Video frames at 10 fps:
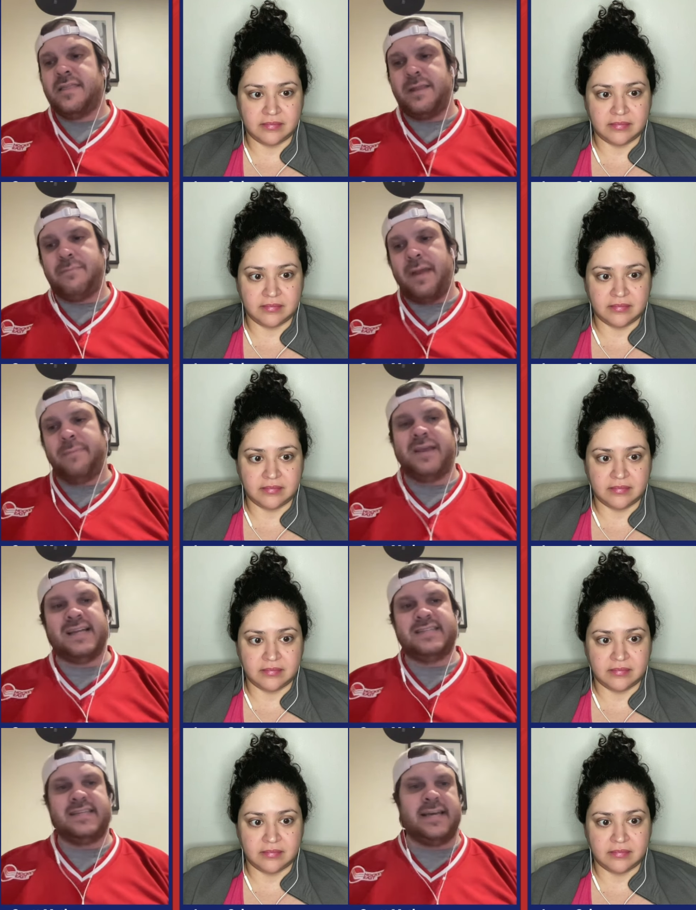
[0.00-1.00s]
Speaker 1: than maybe I
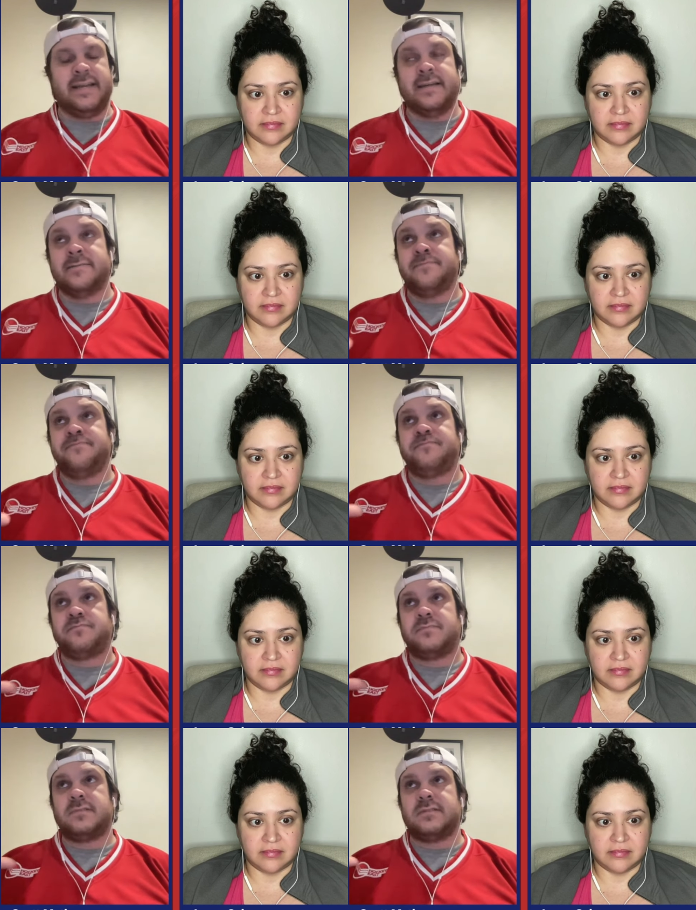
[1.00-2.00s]
did
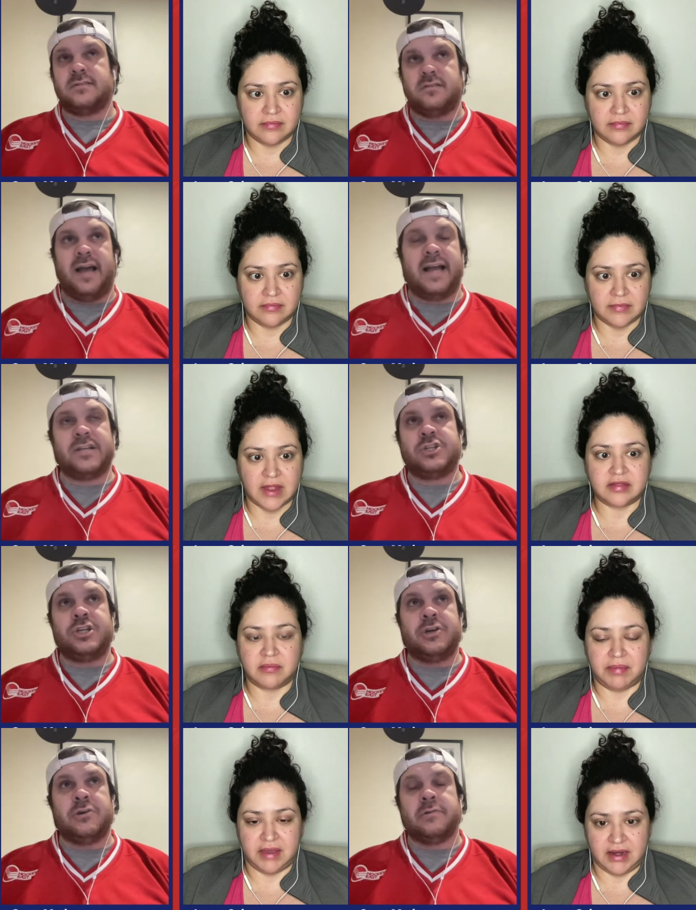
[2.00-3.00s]
last
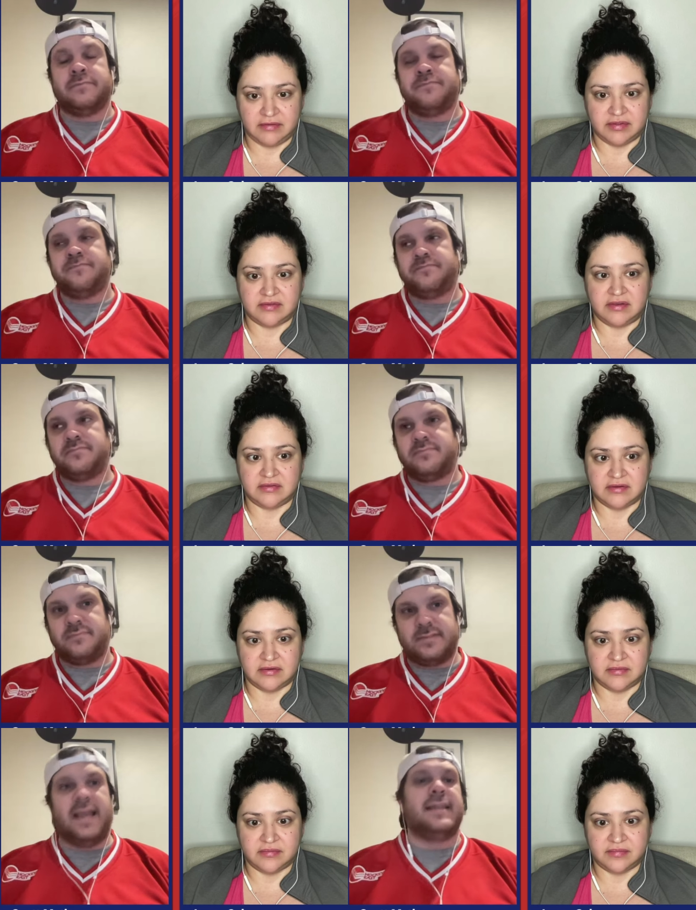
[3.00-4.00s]
year. Beginning of the season.
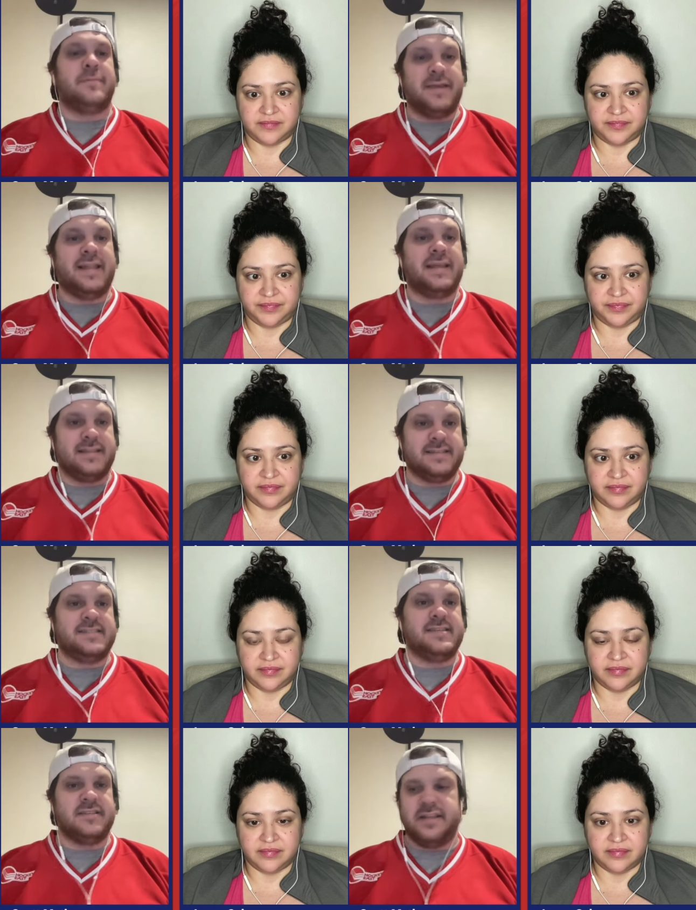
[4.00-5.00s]
And the beginning of this
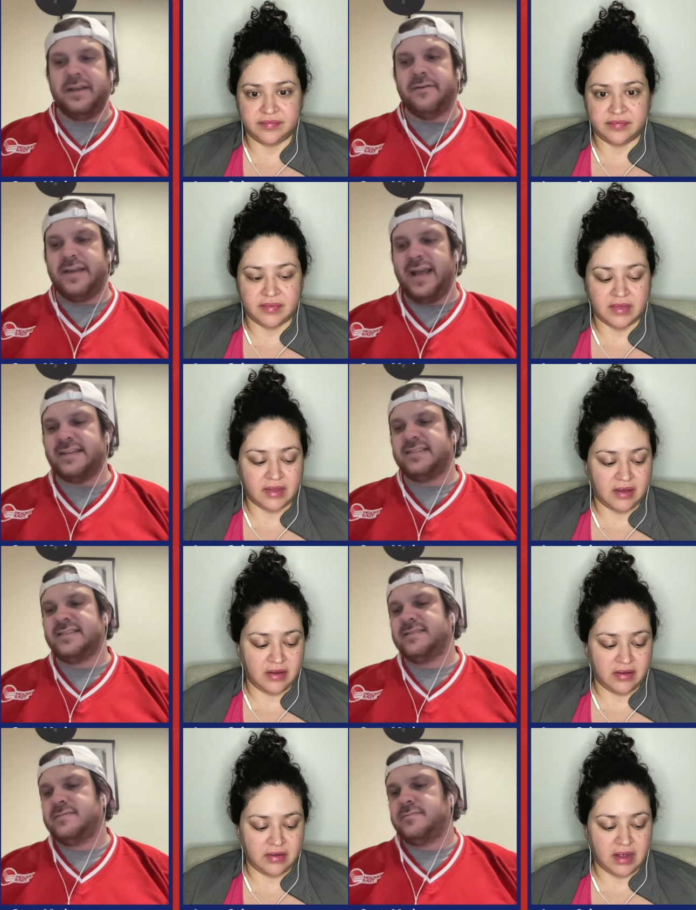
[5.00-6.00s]
season here,
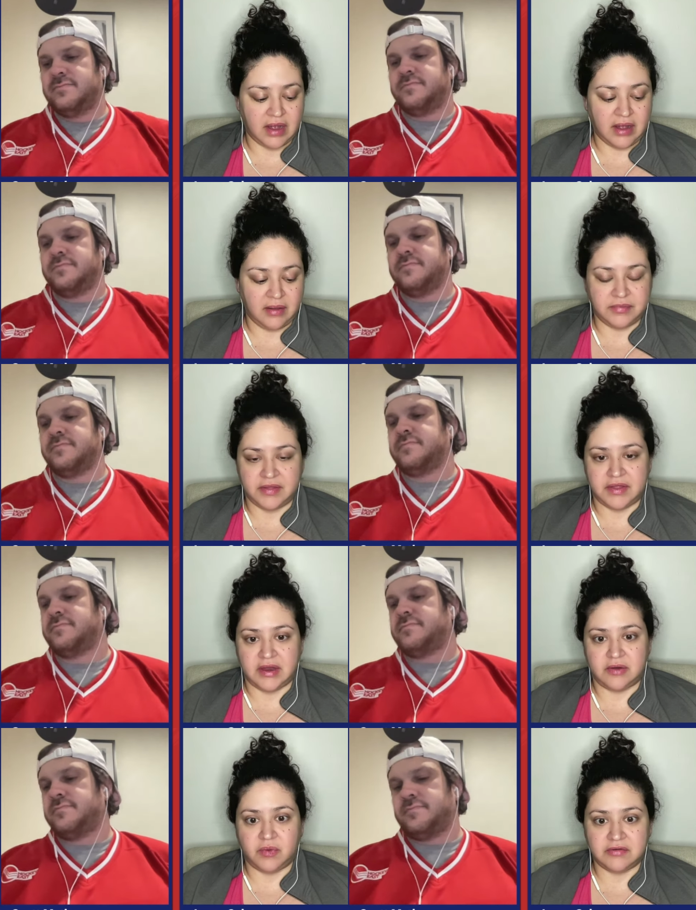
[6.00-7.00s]
yes.
Speaker 2: Um, and
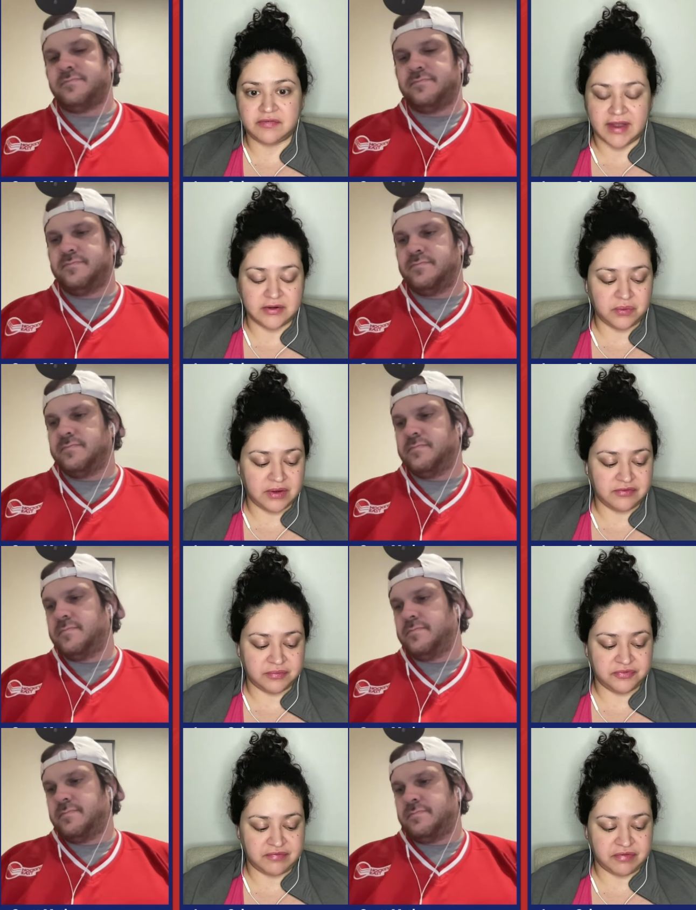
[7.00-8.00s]
then one final one from
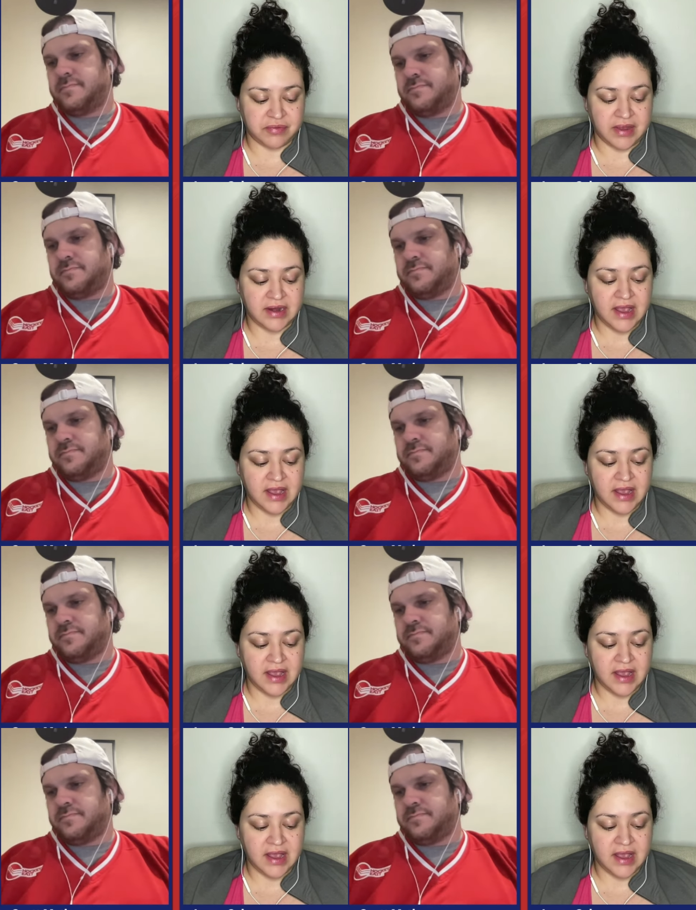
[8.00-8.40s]
Jeff the Red.